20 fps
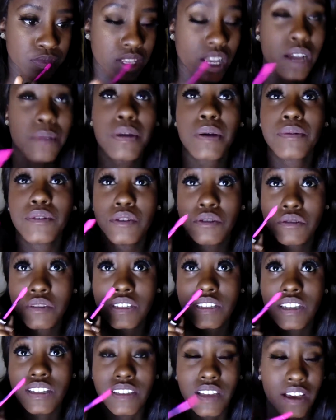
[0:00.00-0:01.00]
I could probably use
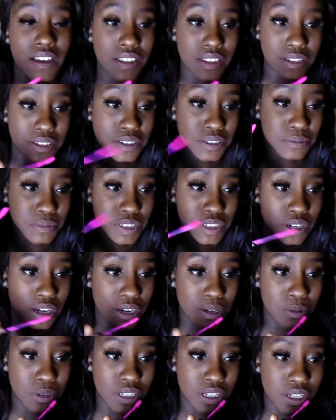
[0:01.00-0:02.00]
this as eyeliner. I'm gonna try
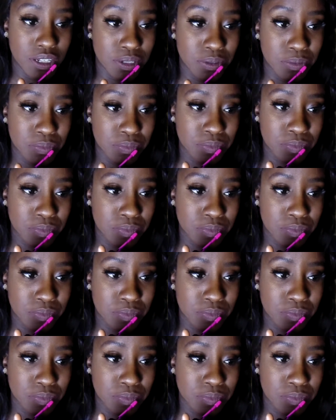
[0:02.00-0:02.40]
one day.